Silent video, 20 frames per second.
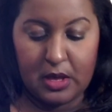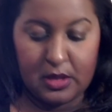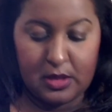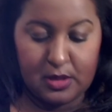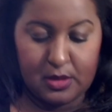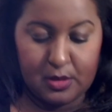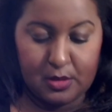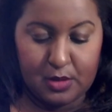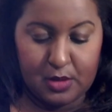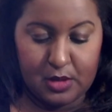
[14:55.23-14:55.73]

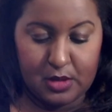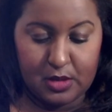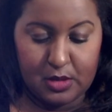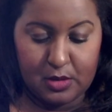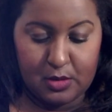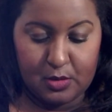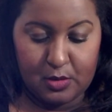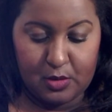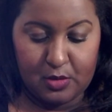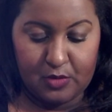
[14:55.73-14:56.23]
So it's
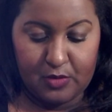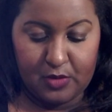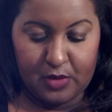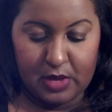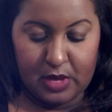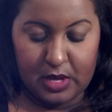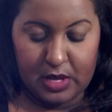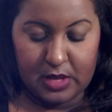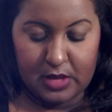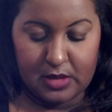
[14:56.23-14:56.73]
going for
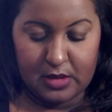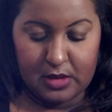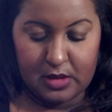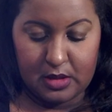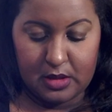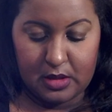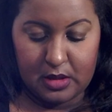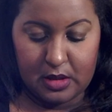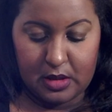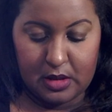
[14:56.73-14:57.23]

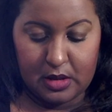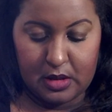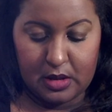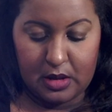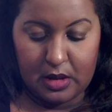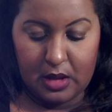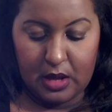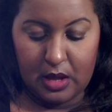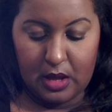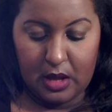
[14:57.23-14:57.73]

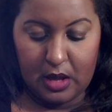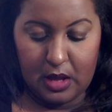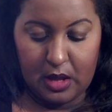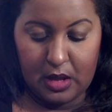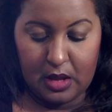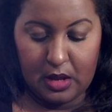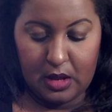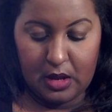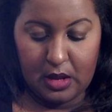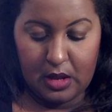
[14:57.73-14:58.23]

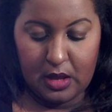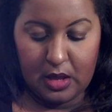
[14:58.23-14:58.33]
$18.99.